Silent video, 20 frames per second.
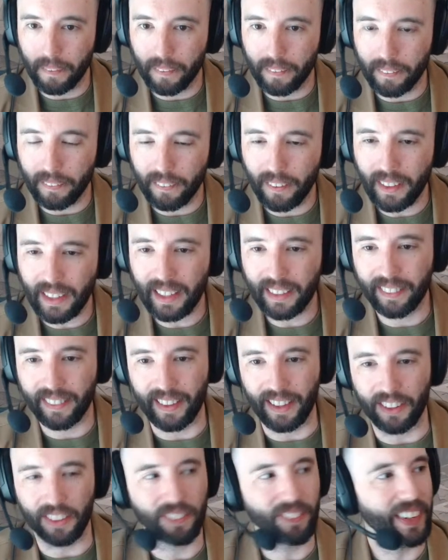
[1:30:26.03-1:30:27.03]
look at
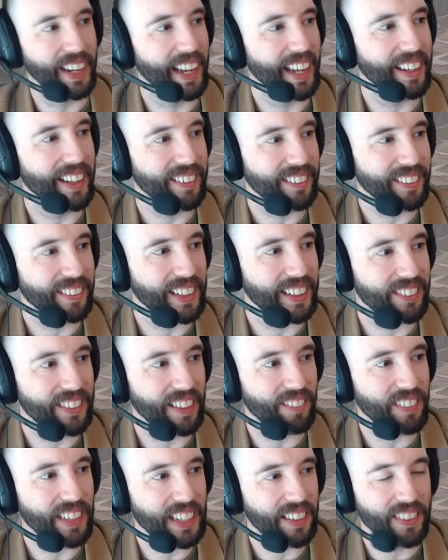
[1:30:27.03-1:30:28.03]
this, man. He
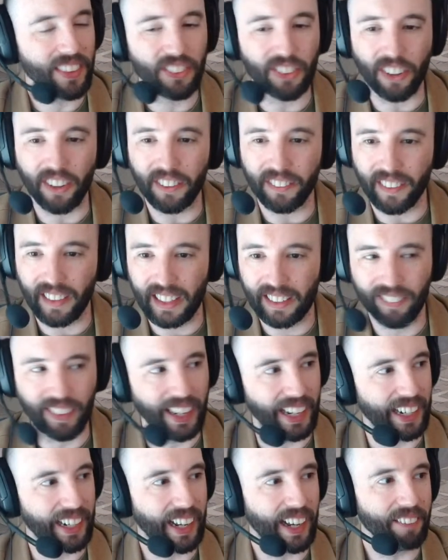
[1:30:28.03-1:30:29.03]
sent me in this art that he
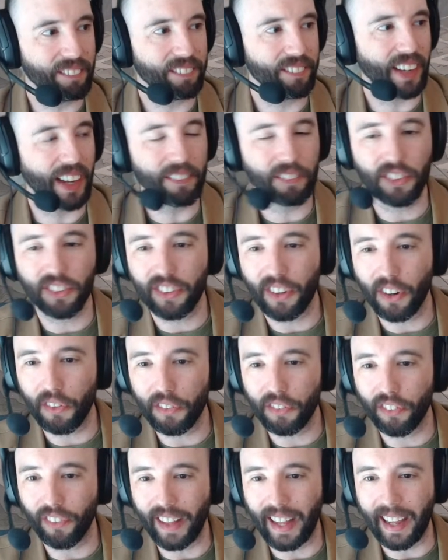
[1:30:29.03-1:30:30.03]
made. I'm so
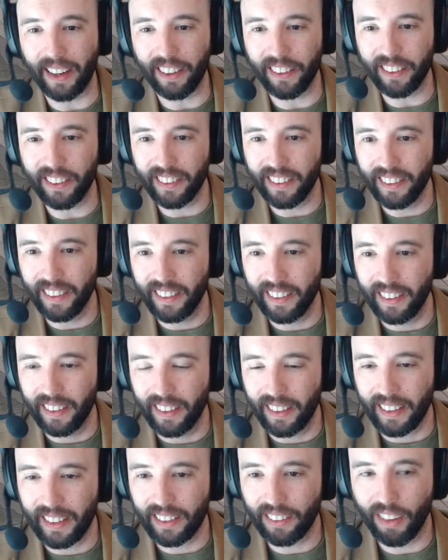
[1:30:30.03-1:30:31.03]
flattered.
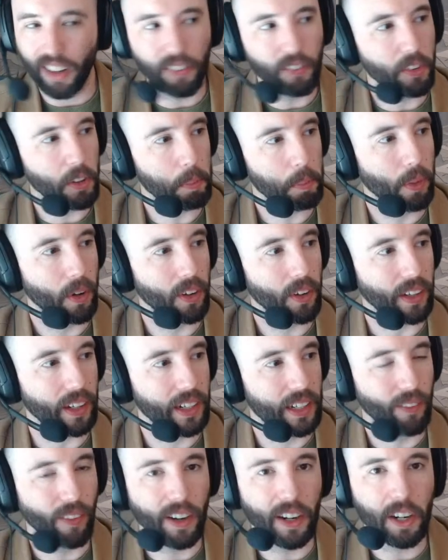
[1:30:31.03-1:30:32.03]
He loved the book
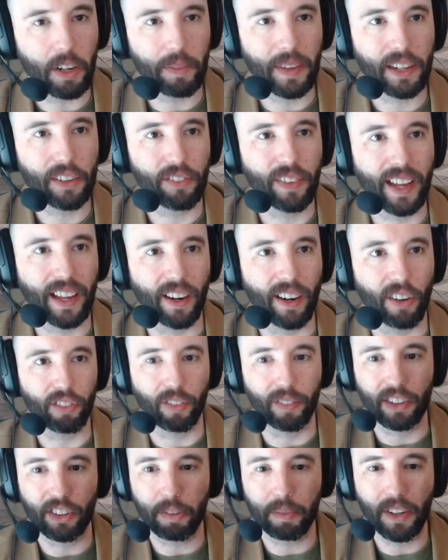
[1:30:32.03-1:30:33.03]
and he wanted to make fan art
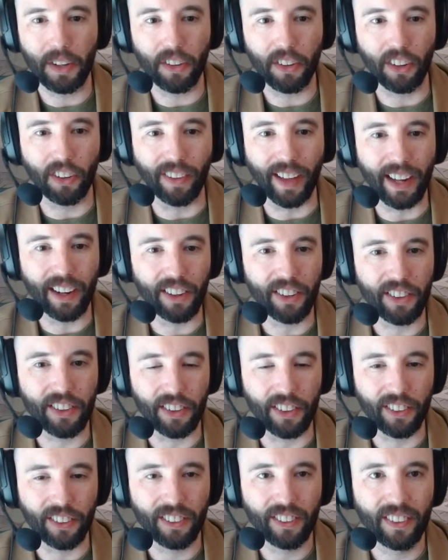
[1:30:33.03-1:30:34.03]
He sent me a little letter
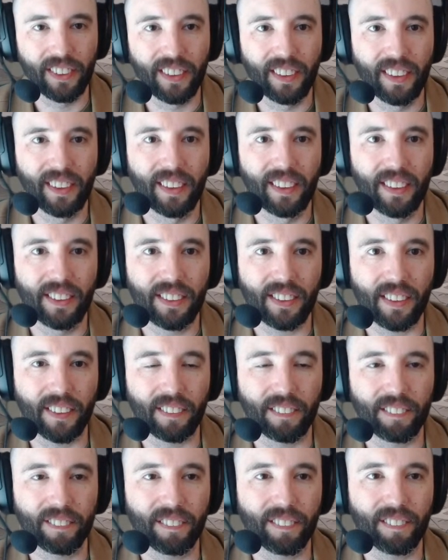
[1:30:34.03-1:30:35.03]
too.
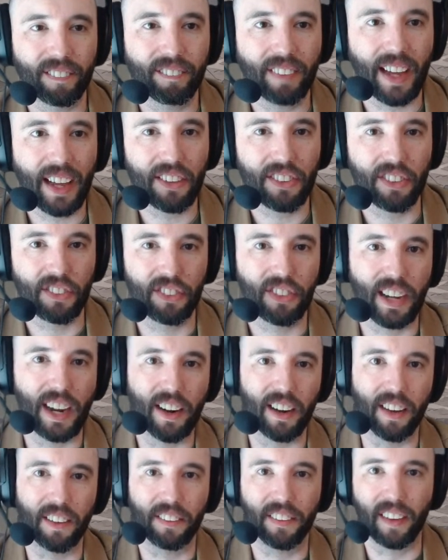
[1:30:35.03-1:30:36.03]
So massive
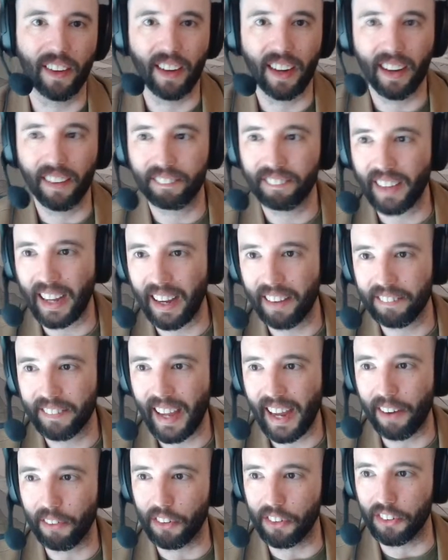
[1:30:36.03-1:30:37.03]
shout out there.
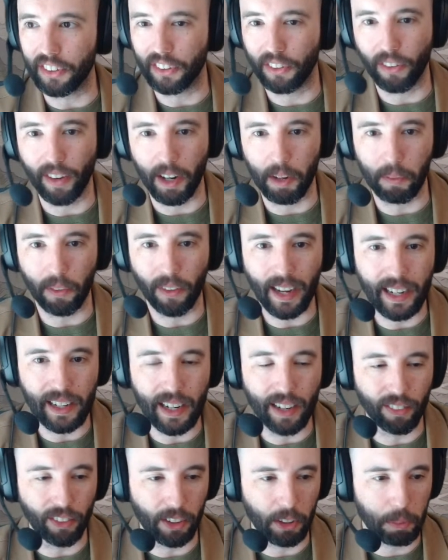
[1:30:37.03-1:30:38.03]
That was incredible. I
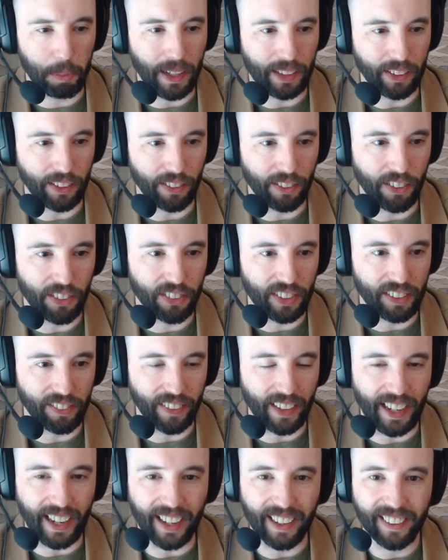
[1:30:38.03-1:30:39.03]
never expected to receive
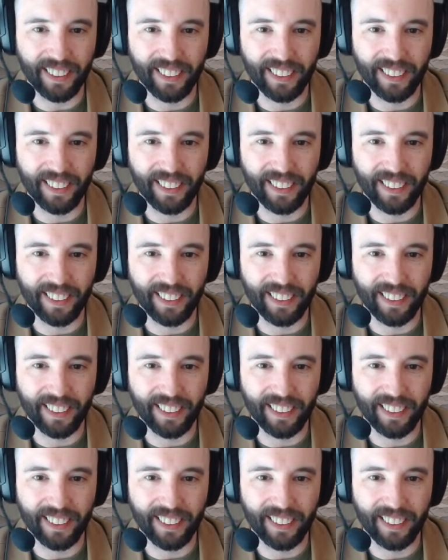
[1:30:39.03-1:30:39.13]
that.